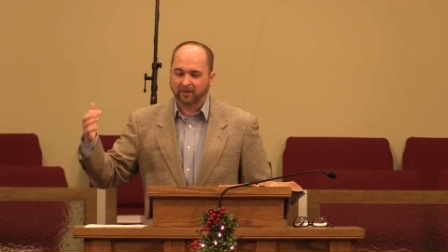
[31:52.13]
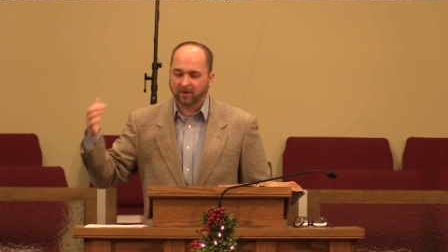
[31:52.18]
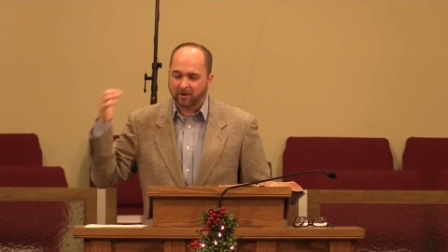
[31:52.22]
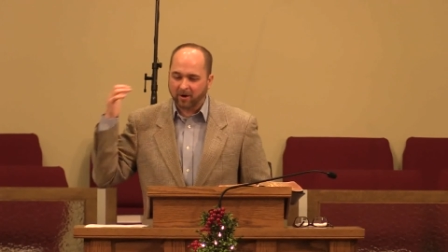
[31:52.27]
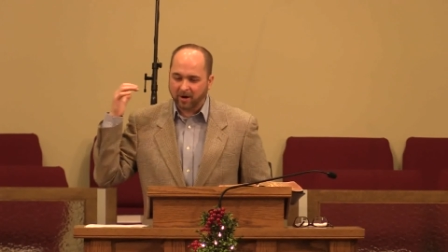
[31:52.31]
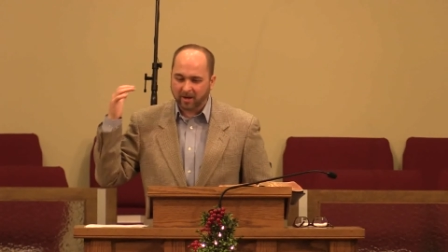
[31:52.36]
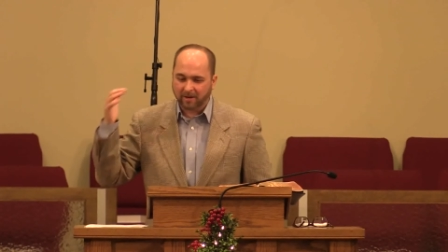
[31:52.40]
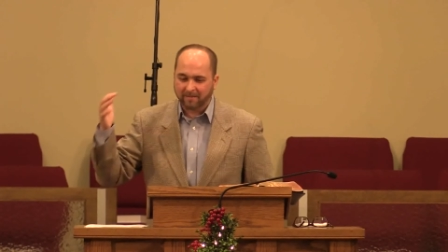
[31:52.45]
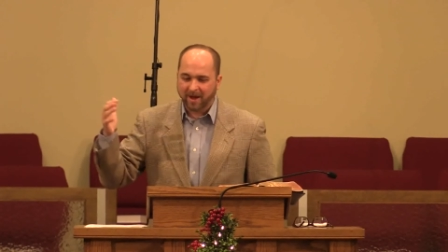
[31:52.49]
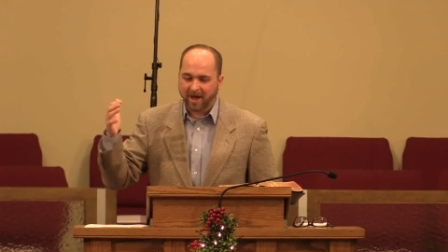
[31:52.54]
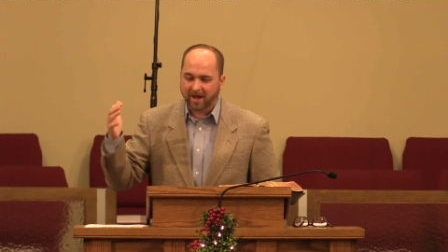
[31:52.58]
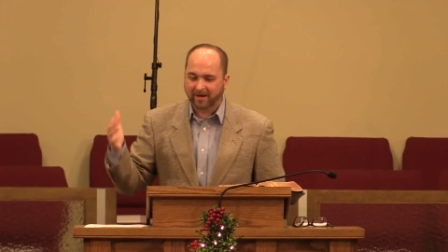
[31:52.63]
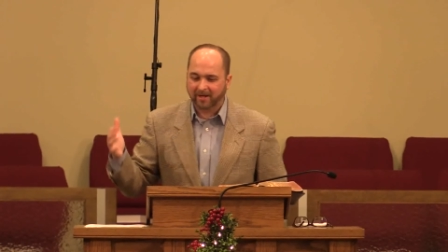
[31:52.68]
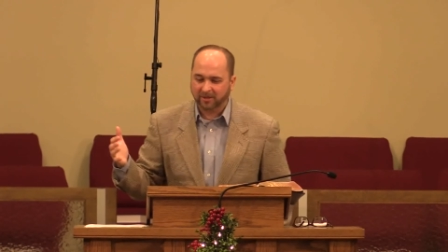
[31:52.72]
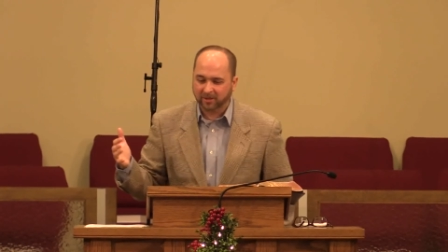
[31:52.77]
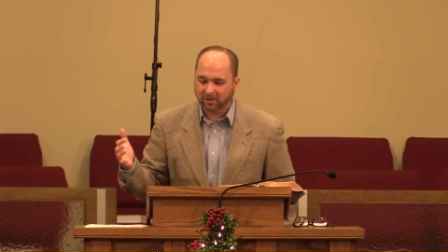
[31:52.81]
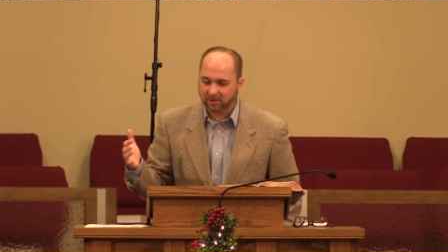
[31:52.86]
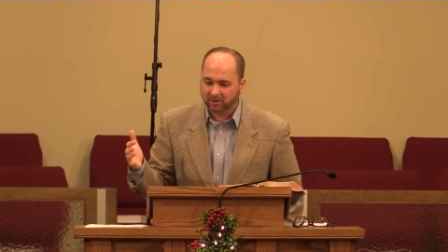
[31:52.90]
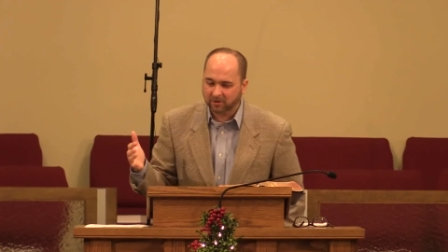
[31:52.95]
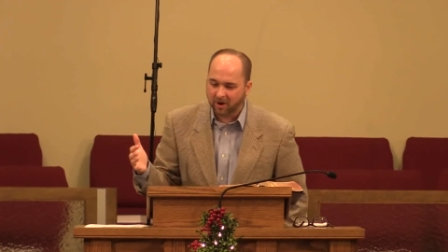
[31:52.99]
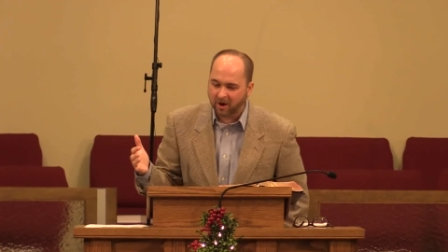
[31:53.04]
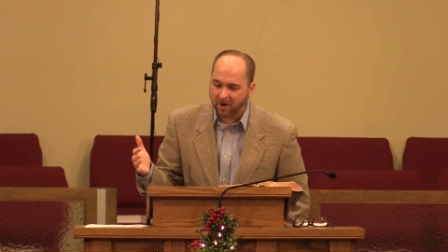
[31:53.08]
learning about His
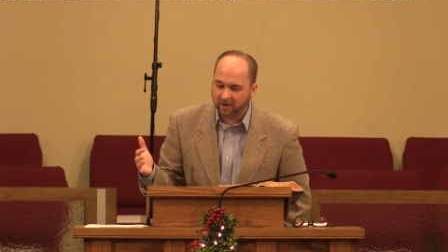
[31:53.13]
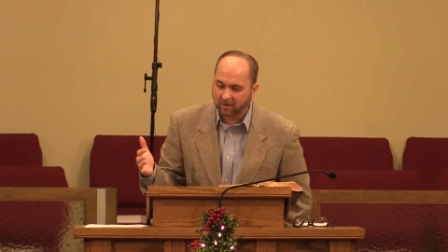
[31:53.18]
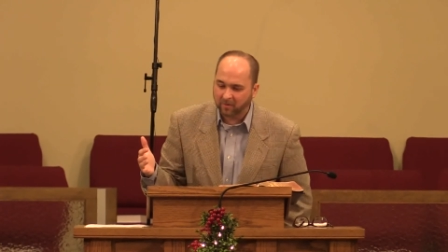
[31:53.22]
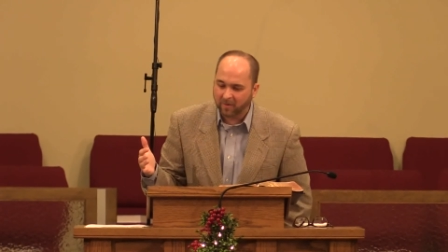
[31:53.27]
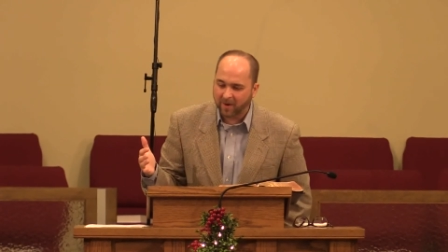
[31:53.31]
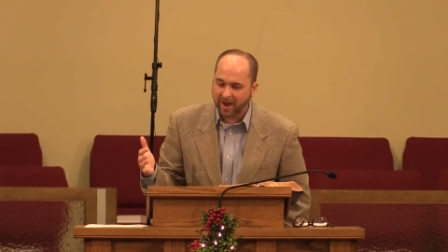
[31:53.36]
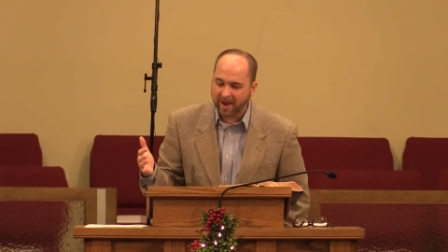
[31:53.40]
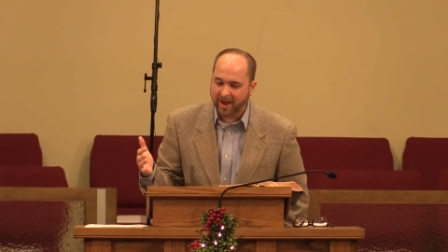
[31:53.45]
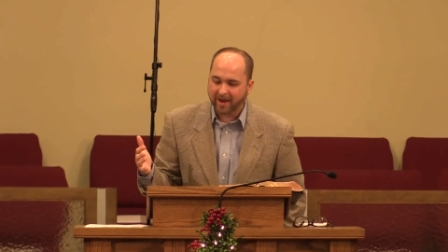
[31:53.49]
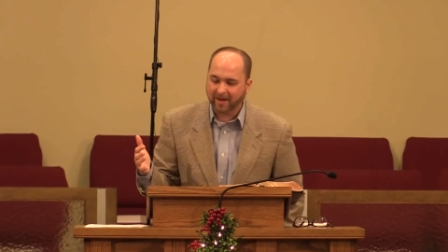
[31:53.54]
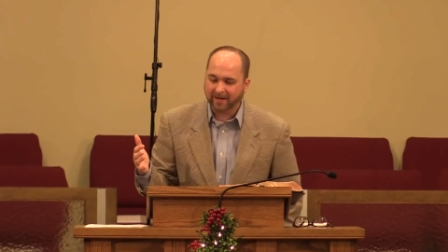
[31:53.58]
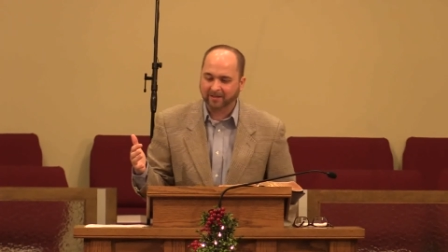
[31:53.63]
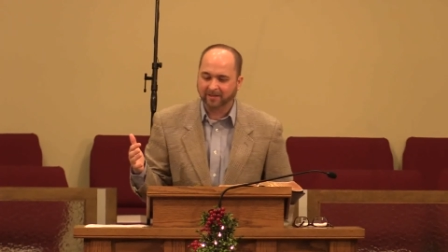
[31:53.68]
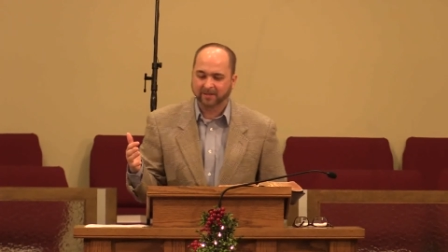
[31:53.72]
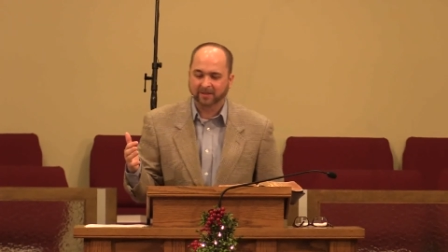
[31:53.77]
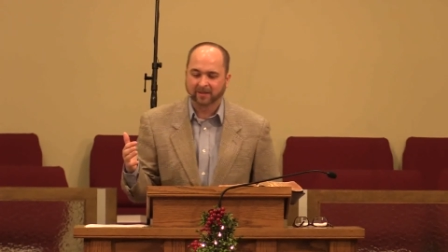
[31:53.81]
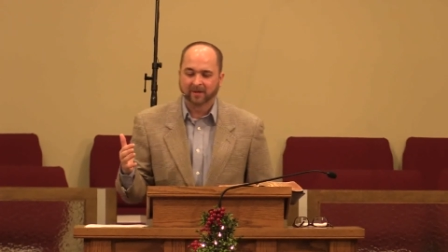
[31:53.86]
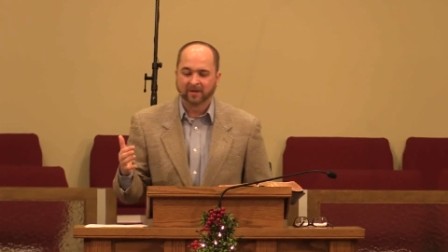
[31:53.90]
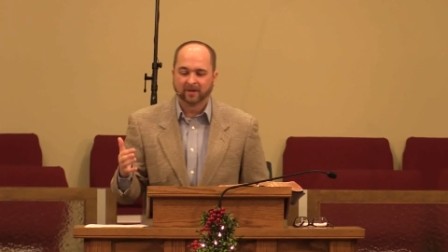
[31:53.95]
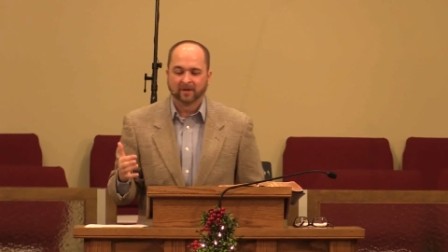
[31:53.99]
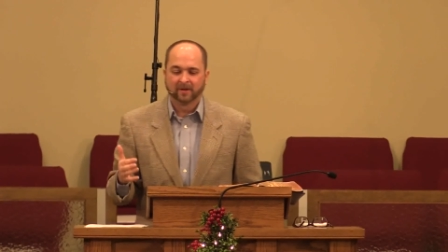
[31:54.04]
strong ways.